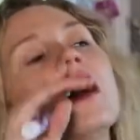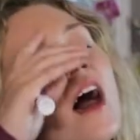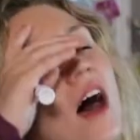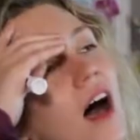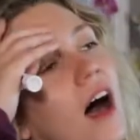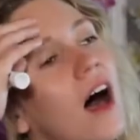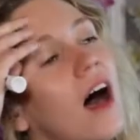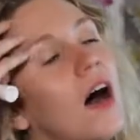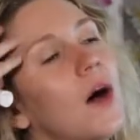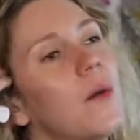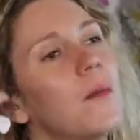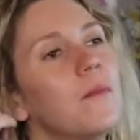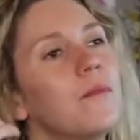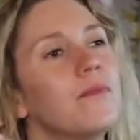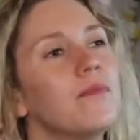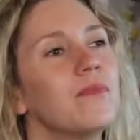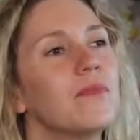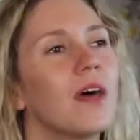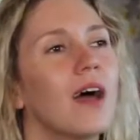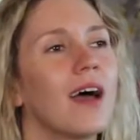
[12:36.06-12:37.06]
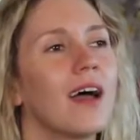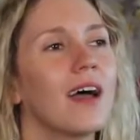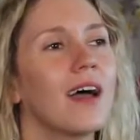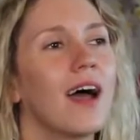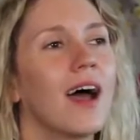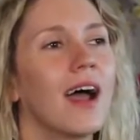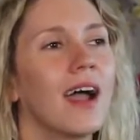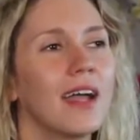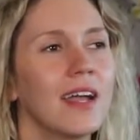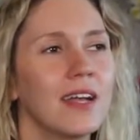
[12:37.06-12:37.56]

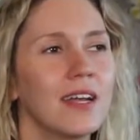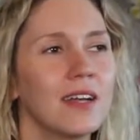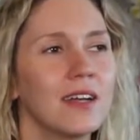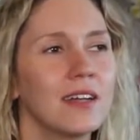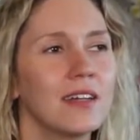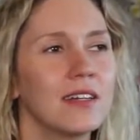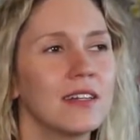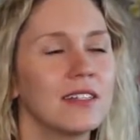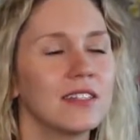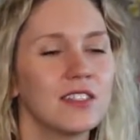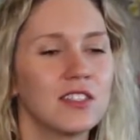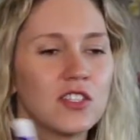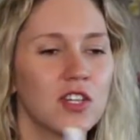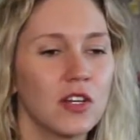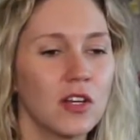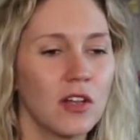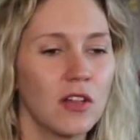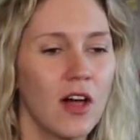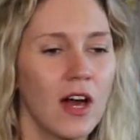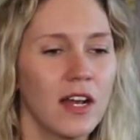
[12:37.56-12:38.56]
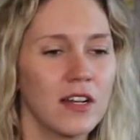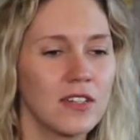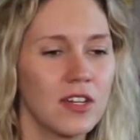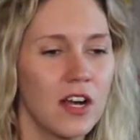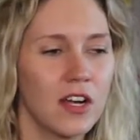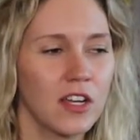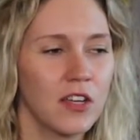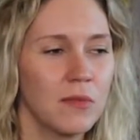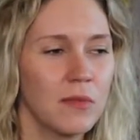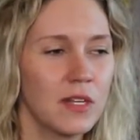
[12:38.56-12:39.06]
I took a lot of
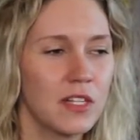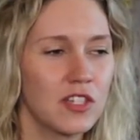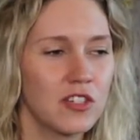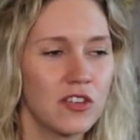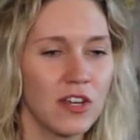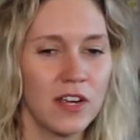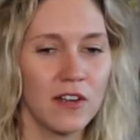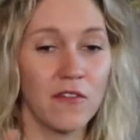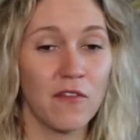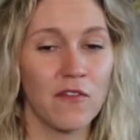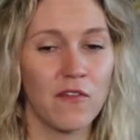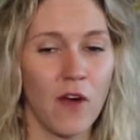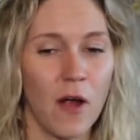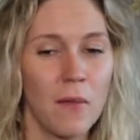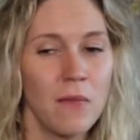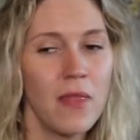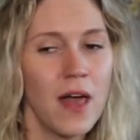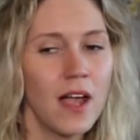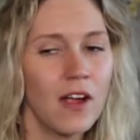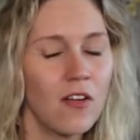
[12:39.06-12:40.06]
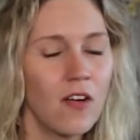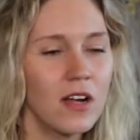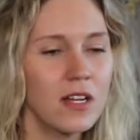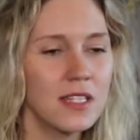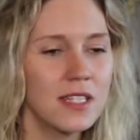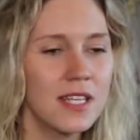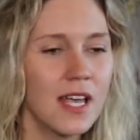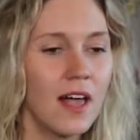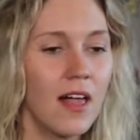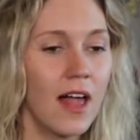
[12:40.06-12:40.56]
documentary from that
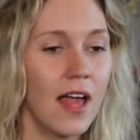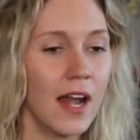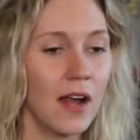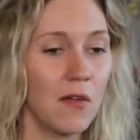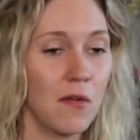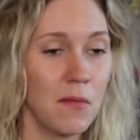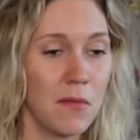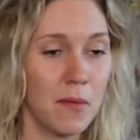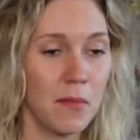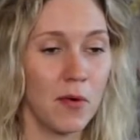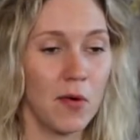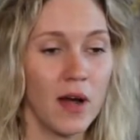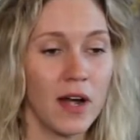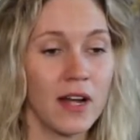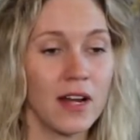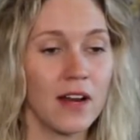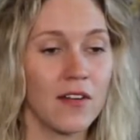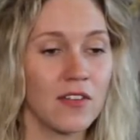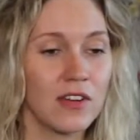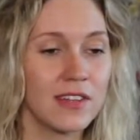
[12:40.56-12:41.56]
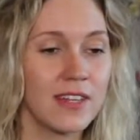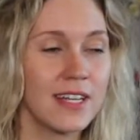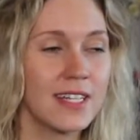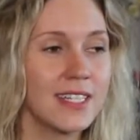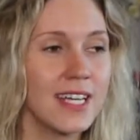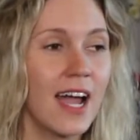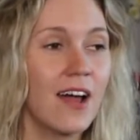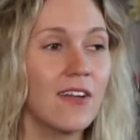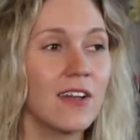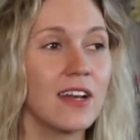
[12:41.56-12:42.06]
garage sale, and I remember writing everything
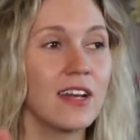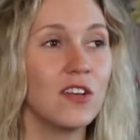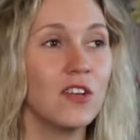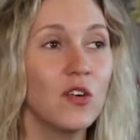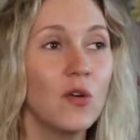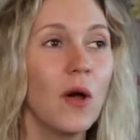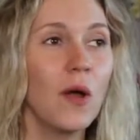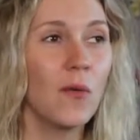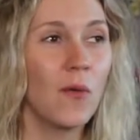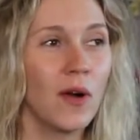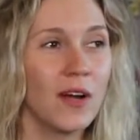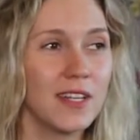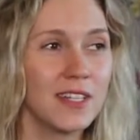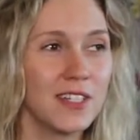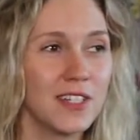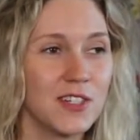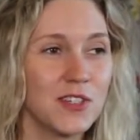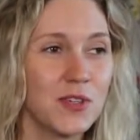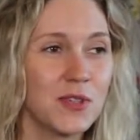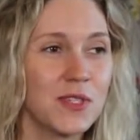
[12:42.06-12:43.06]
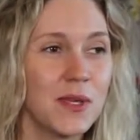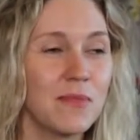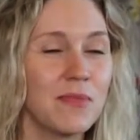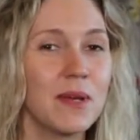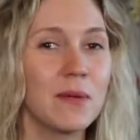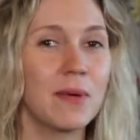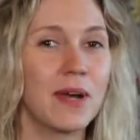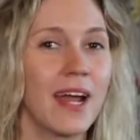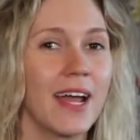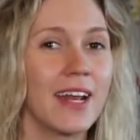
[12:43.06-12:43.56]
down. I knew I wanted to do
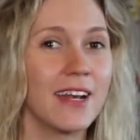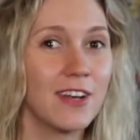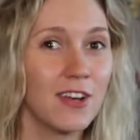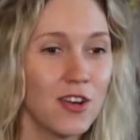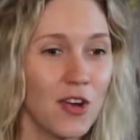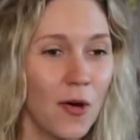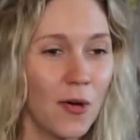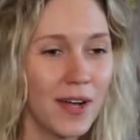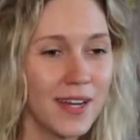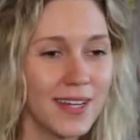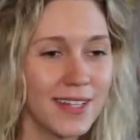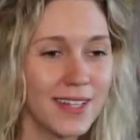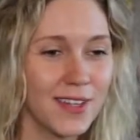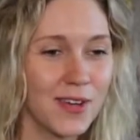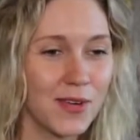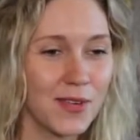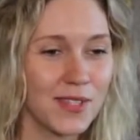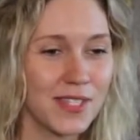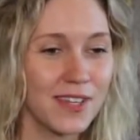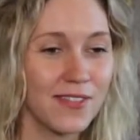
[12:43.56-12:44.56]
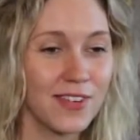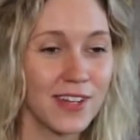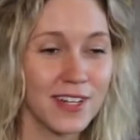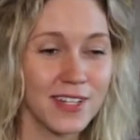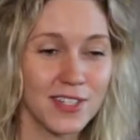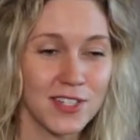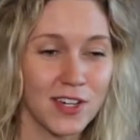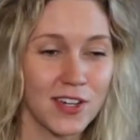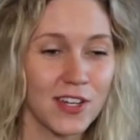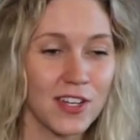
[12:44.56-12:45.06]
something, but I had no idea that I was even gonna
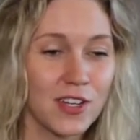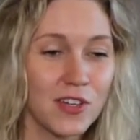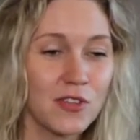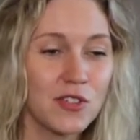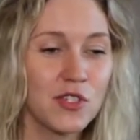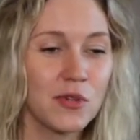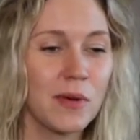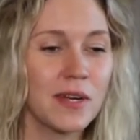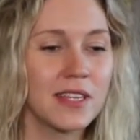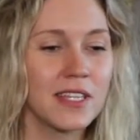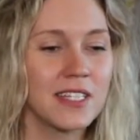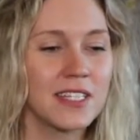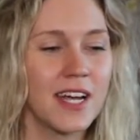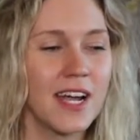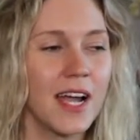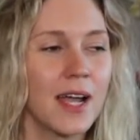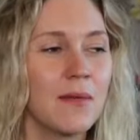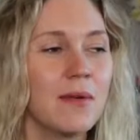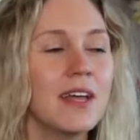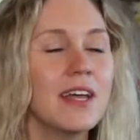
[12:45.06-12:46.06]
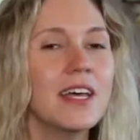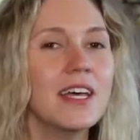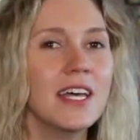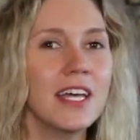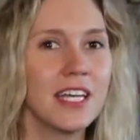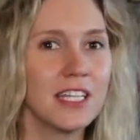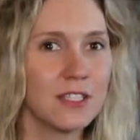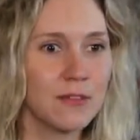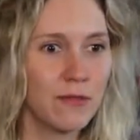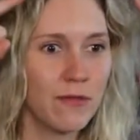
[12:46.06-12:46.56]
start a YouTube at the time.
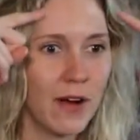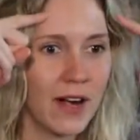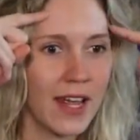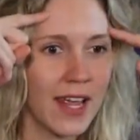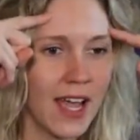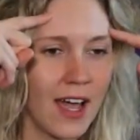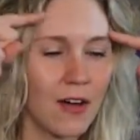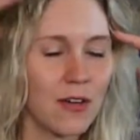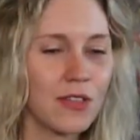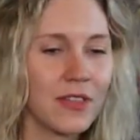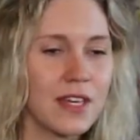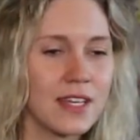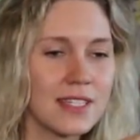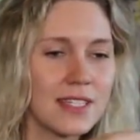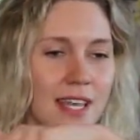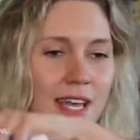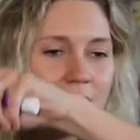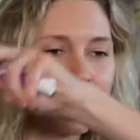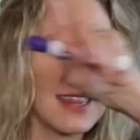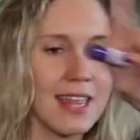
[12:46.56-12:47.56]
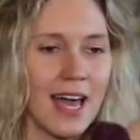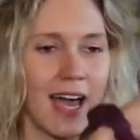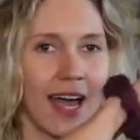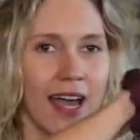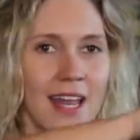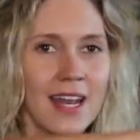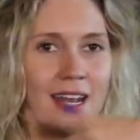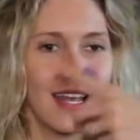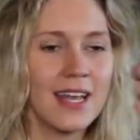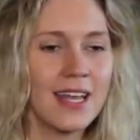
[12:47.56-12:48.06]
It's funny how things like
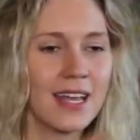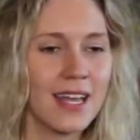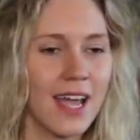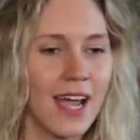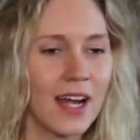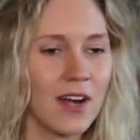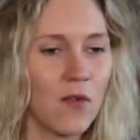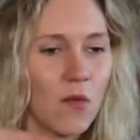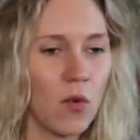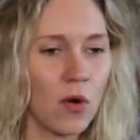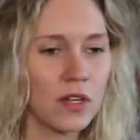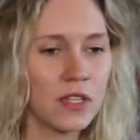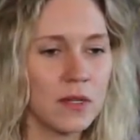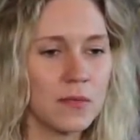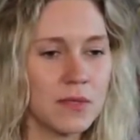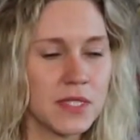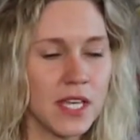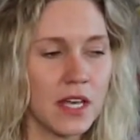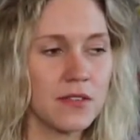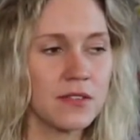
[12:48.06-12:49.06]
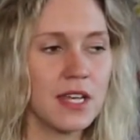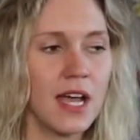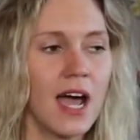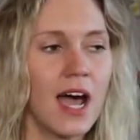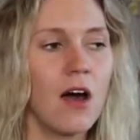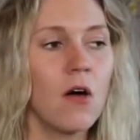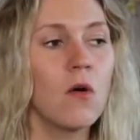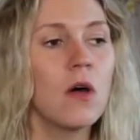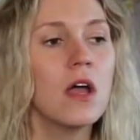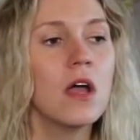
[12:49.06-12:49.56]
that kind of work themselves
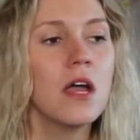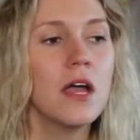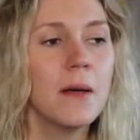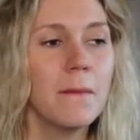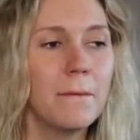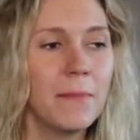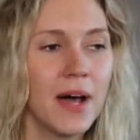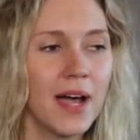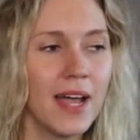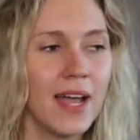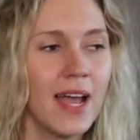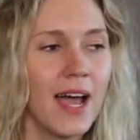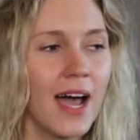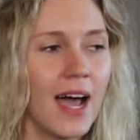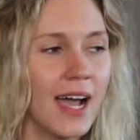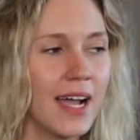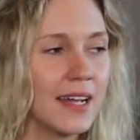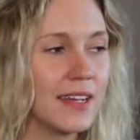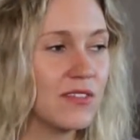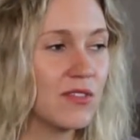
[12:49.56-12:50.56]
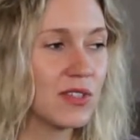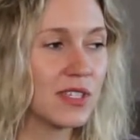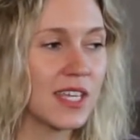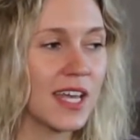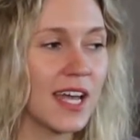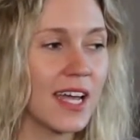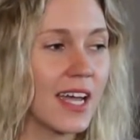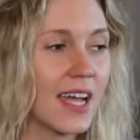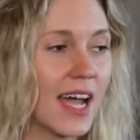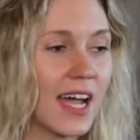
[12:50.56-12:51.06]
out, but I was
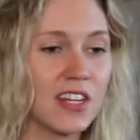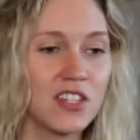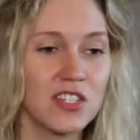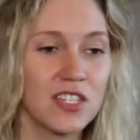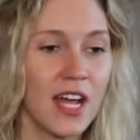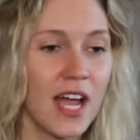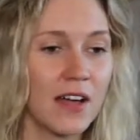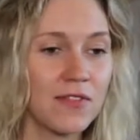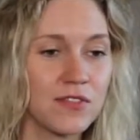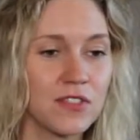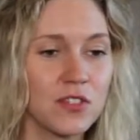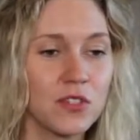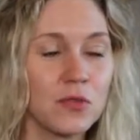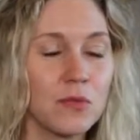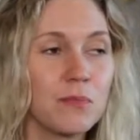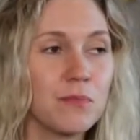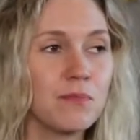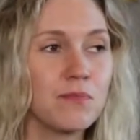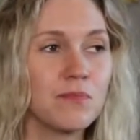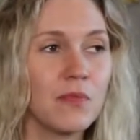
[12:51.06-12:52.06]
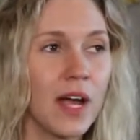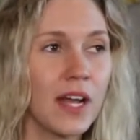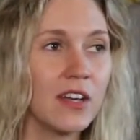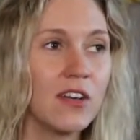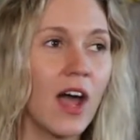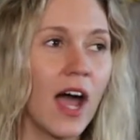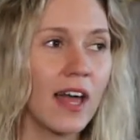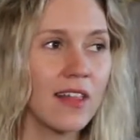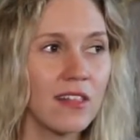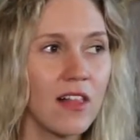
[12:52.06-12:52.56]
like, I just have to,
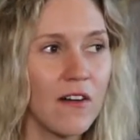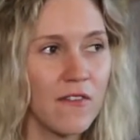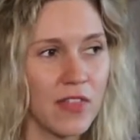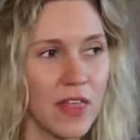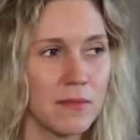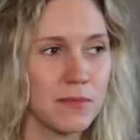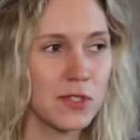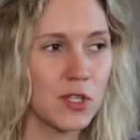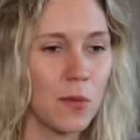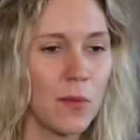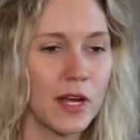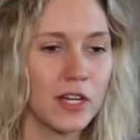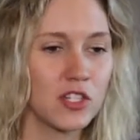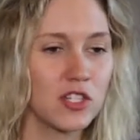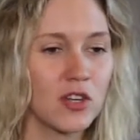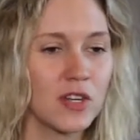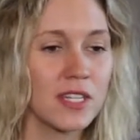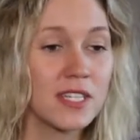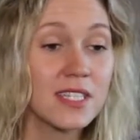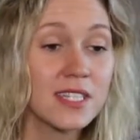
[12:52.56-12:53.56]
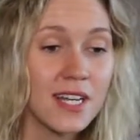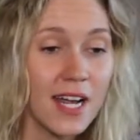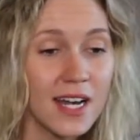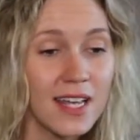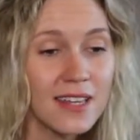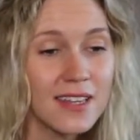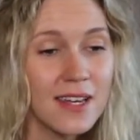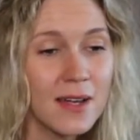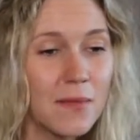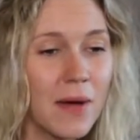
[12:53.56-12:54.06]
I love them so much. So I
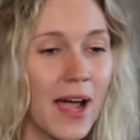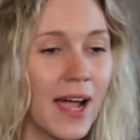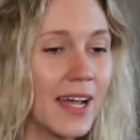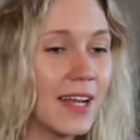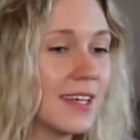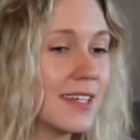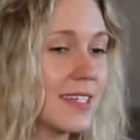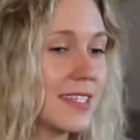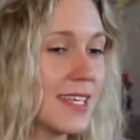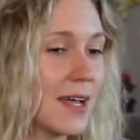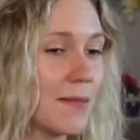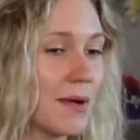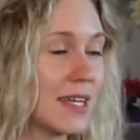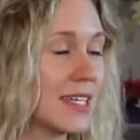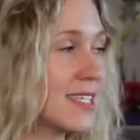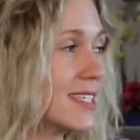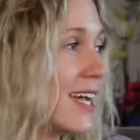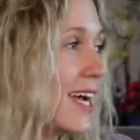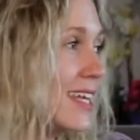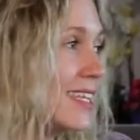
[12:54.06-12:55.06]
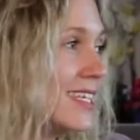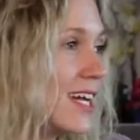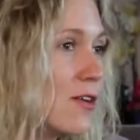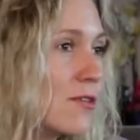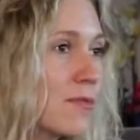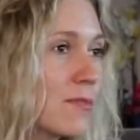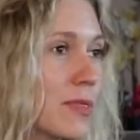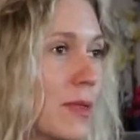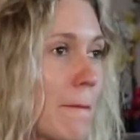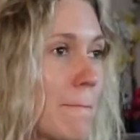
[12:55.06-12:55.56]
study them, I set my signs
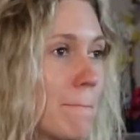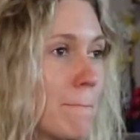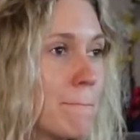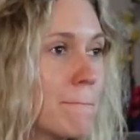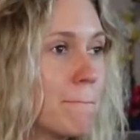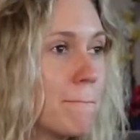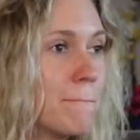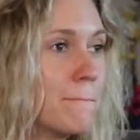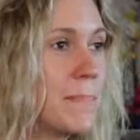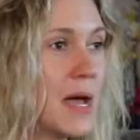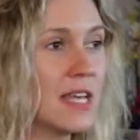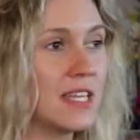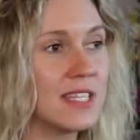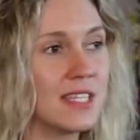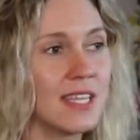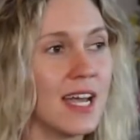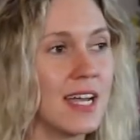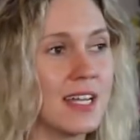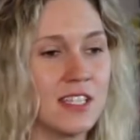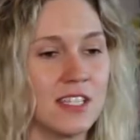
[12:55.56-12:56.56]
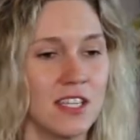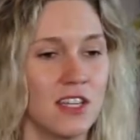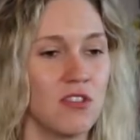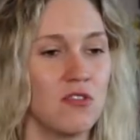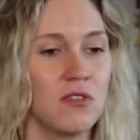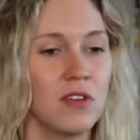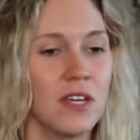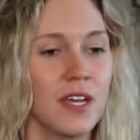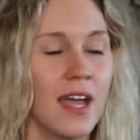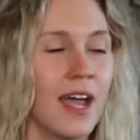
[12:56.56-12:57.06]
out, the best signs that
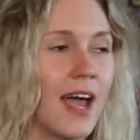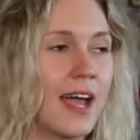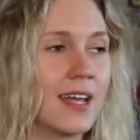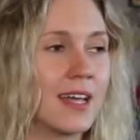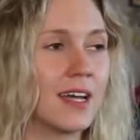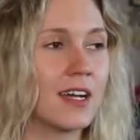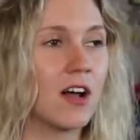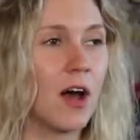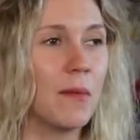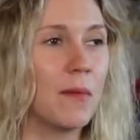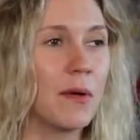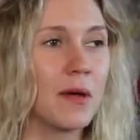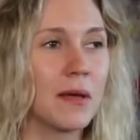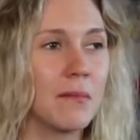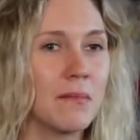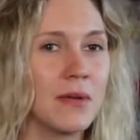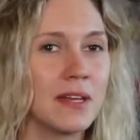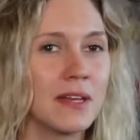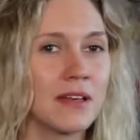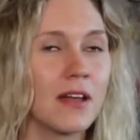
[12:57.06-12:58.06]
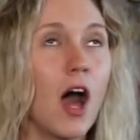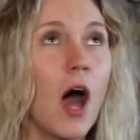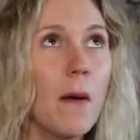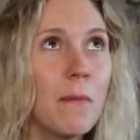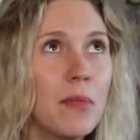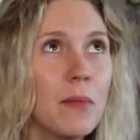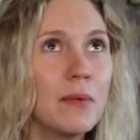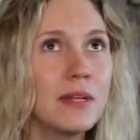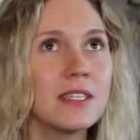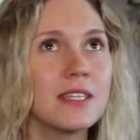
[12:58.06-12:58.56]
you can get. I get
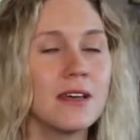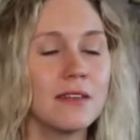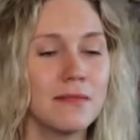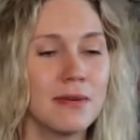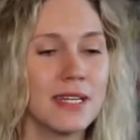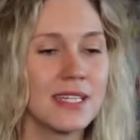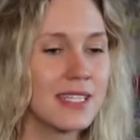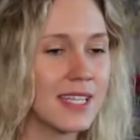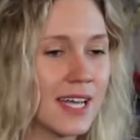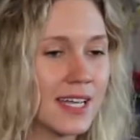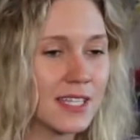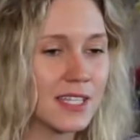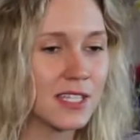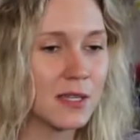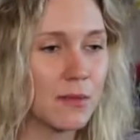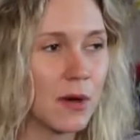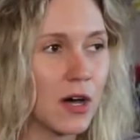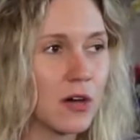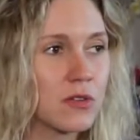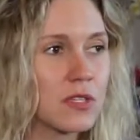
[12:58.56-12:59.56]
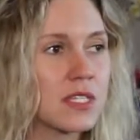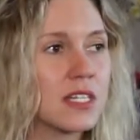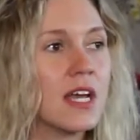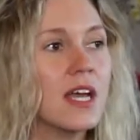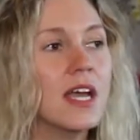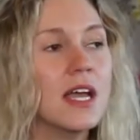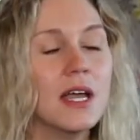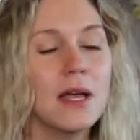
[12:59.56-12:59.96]
compliments on my signs the most.